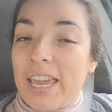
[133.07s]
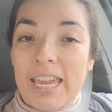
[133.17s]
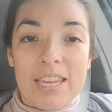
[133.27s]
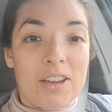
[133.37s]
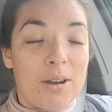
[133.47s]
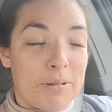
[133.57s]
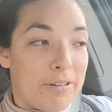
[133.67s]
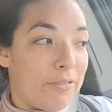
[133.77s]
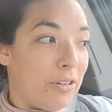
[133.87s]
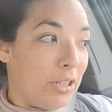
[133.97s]
Okay, calm
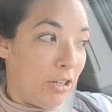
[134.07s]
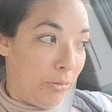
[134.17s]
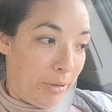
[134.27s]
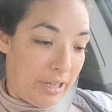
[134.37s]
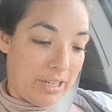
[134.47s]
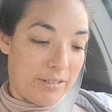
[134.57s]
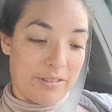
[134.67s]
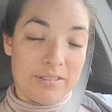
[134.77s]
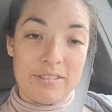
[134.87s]
down for a little bit.